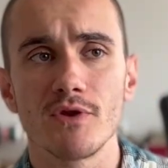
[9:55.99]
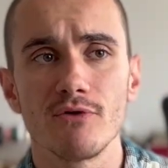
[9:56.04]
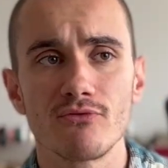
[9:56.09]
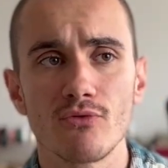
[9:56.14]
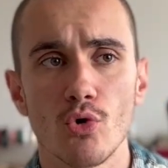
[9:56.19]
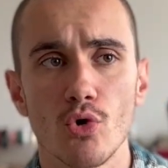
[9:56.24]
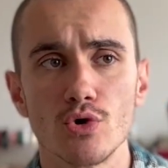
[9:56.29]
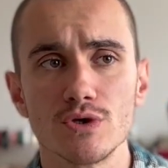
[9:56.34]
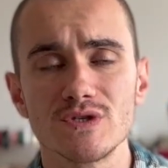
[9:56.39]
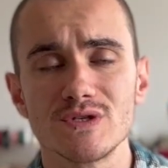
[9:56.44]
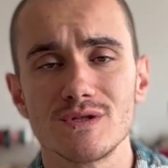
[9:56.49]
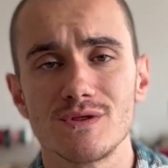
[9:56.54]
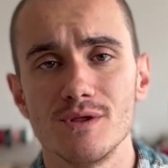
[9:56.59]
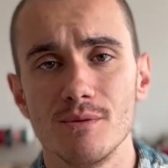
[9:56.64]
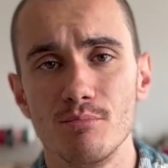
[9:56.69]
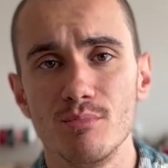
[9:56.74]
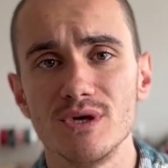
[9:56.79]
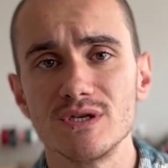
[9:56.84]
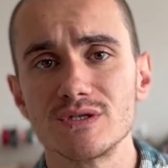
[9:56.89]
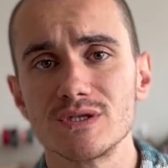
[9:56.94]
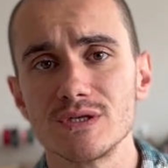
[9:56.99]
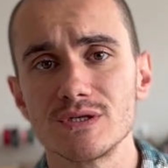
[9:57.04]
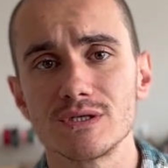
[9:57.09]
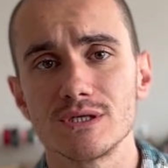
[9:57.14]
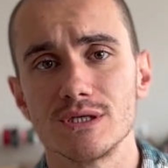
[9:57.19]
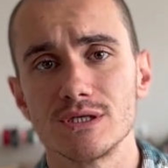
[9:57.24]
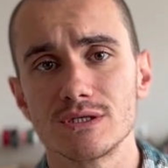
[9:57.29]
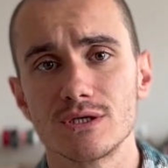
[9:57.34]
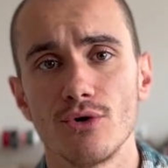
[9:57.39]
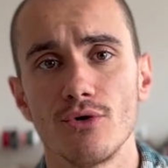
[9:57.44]
Of course, the business
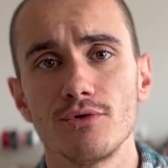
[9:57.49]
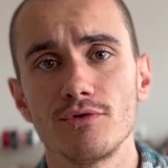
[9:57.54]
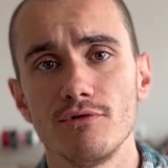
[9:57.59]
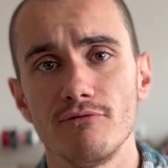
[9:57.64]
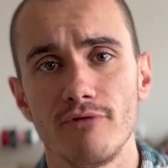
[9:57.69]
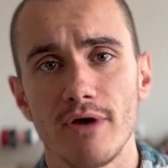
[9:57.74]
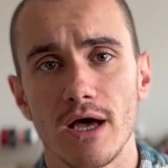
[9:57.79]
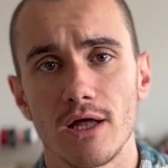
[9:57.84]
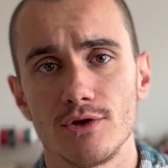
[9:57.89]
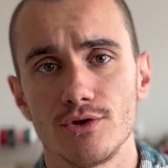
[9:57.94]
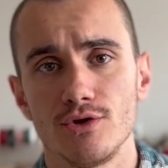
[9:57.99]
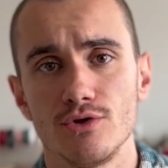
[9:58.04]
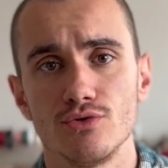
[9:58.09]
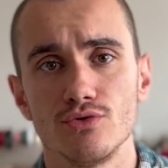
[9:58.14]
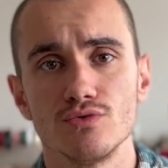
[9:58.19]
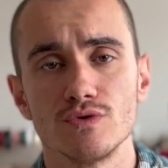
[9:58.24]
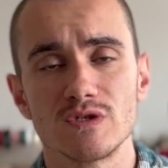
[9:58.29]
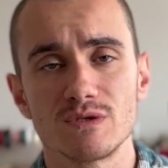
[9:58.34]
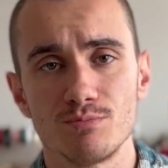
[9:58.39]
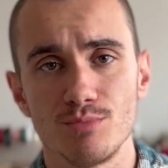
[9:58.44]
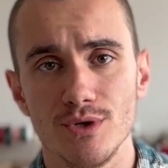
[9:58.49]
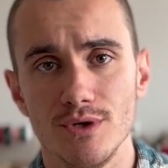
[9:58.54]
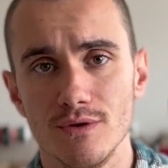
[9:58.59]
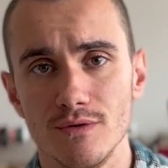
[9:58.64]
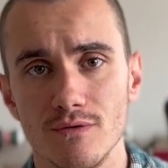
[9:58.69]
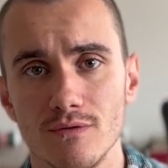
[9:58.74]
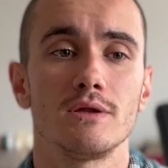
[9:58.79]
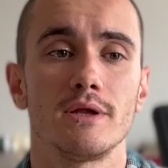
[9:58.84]
is going to value speed.